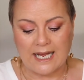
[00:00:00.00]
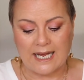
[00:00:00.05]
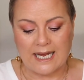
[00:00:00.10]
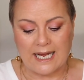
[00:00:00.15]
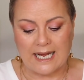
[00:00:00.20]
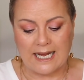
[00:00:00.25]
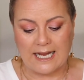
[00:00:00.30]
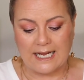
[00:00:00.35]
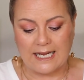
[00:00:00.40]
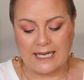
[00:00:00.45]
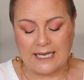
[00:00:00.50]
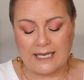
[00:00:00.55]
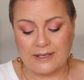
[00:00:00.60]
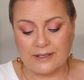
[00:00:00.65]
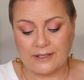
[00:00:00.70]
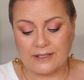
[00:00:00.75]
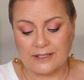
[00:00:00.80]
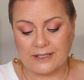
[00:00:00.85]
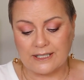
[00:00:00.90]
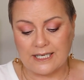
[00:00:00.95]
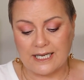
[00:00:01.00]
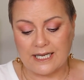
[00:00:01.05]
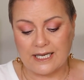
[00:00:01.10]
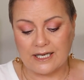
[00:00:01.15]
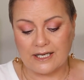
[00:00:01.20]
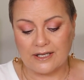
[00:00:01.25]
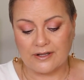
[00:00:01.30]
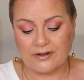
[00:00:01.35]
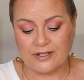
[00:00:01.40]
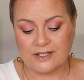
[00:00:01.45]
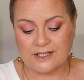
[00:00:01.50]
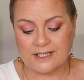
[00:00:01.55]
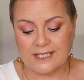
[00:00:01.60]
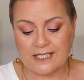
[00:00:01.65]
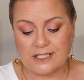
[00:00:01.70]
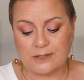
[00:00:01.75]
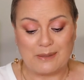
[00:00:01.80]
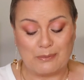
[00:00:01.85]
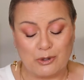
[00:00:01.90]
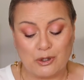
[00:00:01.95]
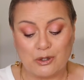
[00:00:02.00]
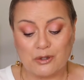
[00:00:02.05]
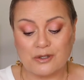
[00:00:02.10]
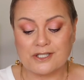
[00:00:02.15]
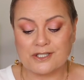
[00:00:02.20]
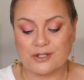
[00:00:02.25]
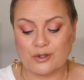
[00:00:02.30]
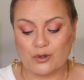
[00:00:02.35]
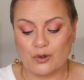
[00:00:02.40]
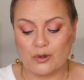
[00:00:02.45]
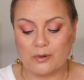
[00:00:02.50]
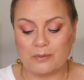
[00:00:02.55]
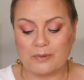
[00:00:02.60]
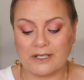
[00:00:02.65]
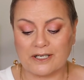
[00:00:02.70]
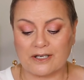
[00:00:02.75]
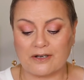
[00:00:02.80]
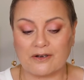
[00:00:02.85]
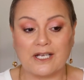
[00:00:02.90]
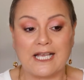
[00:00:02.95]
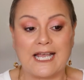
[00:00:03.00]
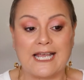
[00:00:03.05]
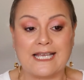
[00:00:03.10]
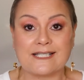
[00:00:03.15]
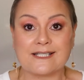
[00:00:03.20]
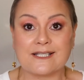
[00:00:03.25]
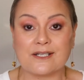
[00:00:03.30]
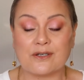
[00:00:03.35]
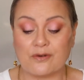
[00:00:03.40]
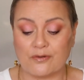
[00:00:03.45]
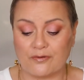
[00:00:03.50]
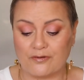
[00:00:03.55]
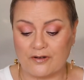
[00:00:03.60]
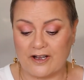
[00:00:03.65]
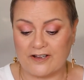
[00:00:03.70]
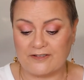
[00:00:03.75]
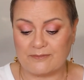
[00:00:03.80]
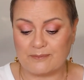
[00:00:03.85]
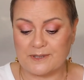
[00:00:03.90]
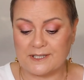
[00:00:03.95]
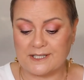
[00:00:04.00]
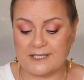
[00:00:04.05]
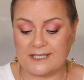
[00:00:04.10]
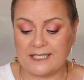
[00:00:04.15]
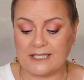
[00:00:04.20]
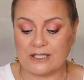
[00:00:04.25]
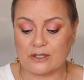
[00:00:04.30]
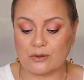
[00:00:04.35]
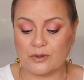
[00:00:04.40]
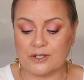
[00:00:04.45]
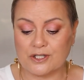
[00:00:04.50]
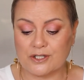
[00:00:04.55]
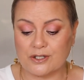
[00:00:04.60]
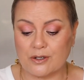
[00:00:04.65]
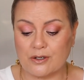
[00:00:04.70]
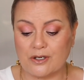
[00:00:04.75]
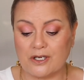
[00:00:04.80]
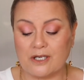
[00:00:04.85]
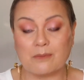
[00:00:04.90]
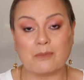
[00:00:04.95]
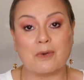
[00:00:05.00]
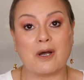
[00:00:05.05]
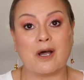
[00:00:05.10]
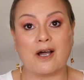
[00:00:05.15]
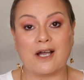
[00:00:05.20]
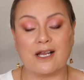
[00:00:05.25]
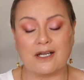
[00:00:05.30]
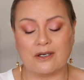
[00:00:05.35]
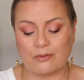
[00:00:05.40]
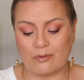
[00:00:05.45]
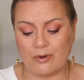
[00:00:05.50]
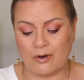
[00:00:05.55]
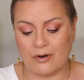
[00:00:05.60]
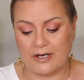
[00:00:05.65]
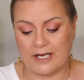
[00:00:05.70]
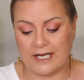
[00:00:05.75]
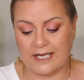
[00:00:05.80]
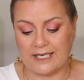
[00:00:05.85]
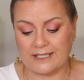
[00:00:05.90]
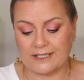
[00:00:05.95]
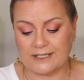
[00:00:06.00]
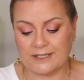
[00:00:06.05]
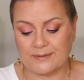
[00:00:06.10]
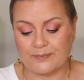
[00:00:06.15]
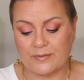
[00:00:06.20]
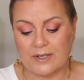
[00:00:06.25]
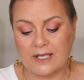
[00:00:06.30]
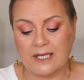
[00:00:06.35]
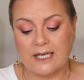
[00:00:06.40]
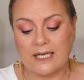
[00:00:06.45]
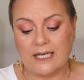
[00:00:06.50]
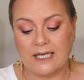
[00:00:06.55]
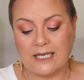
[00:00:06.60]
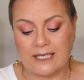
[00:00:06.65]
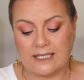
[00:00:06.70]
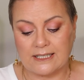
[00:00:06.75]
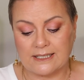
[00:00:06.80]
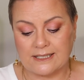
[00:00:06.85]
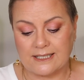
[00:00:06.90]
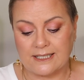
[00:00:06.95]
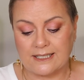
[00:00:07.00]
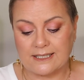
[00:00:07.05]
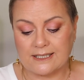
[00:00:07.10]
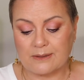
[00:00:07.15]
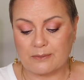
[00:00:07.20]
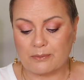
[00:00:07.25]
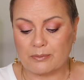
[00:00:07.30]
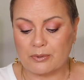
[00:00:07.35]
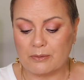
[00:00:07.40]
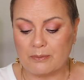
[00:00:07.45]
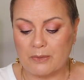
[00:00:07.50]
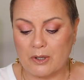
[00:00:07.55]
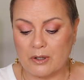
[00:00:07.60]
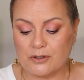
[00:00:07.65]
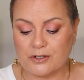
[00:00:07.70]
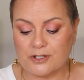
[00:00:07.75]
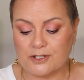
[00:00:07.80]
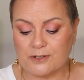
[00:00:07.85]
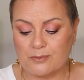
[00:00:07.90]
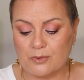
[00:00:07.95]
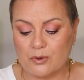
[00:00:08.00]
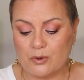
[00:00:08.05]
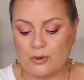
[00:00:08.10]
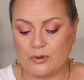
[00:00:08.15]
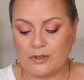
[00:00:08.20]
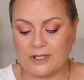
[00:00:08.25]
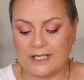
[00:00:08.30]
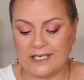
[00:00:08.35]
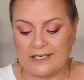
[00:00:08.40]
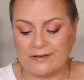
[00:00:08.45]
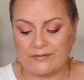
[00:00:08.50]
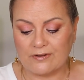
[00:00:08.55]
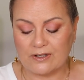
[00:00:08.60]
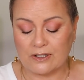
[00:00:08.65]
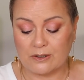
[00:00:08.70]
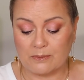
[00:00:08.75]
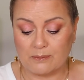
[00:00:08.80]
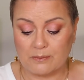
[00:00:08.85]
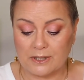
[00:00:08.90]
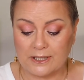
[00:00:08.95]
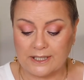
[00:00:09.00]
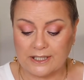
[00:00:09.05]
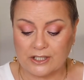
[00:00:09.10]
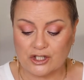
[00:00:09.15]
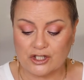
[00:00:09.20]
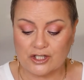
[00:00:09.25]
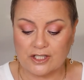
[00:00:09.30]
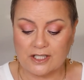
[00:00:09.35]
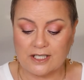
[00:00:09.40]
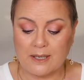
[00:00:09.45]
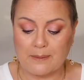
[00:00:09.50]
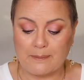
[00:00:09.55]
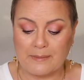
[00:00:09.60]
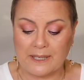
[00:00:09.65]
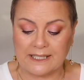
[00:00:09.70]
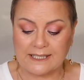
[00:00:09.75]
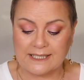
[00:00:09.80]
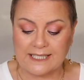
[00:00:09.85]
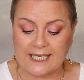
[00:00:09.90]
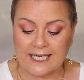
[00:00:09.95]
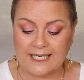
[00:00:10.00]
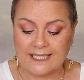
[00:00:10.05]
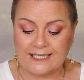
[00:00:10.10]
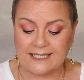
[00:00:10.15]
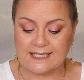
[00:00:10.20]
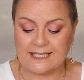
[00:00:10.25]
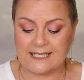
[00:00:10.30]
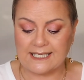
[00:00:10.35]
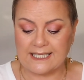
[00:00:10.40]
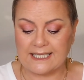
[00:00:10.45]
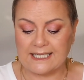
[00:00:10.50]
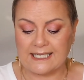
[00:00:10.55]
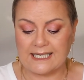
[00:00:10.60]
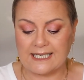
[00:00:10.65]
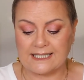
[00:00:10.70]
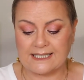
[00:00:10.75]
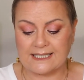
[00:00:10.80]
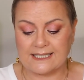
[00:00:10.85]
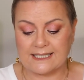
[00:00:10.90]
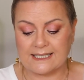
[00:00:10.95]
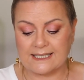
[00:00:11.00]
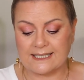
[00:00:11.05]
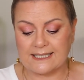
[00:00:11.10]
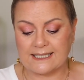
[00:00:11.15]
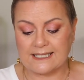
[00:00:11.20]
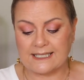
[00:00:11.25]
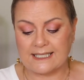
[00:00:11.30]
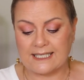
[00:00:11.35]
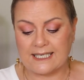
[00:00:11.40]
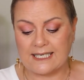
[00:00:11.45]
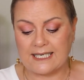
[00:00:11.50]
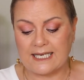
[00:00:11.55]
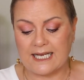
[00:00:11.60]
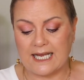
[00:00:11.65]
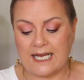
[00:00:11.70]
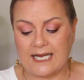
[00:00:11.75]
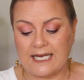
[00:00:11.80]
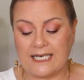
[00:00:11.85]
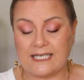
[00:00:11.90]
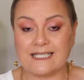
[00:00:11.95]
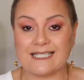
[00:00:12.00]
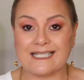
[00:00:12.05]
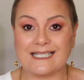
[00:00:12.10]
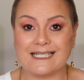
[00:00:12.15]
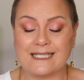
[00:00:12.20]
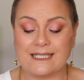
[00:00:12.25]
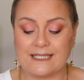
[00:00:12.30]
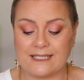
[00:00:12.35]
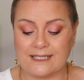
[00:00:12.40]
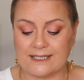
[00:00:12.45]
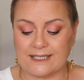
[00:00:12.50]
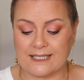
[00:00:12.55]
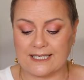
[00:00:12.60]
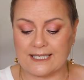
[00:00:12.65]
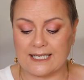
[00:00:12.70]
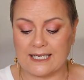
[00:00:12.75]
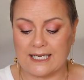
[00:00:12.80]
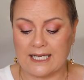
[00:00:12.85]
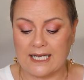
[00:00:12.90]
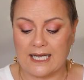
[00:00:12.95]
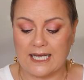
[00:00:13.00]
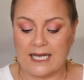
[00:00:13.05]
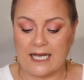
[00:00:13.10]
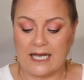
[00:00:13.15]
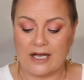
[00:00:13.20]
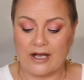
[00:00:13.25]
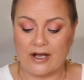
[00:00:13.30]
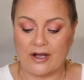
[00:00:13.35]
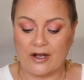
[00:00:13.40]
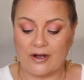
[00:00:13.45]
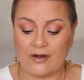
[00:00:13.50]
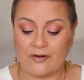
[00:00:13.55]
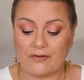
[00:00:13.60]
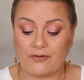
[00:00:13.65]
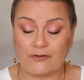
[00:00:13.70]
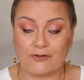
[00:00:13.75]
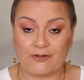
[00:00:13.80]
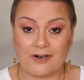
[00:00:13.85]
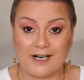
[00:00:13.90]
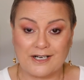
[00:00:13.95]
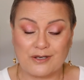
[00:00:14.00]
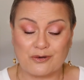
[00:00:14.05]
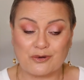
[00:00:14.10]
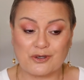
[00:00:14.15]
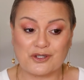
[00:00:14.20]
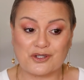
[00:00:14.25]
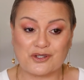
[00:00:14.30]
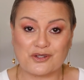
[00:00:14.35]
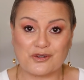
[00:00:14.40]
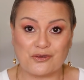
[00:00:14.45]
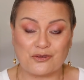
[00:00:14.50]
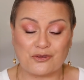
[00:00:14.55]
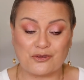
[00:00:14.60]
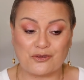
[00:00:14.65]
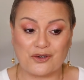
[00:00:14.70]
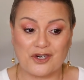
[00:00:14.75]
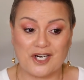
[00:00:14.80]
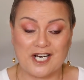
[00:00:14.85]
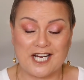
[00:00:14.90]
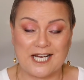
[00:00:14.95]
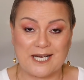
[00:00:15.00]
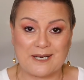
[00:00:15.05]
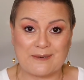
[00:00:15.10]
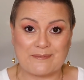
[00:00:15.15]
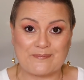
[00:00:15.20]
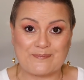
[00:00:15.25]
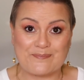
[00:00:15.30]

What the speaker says: Now this has pure ascorbic acid 5% with sodium hyaluronate. It says it promotes smooth, even complexion, maintains the elasticity, and is fragrance free.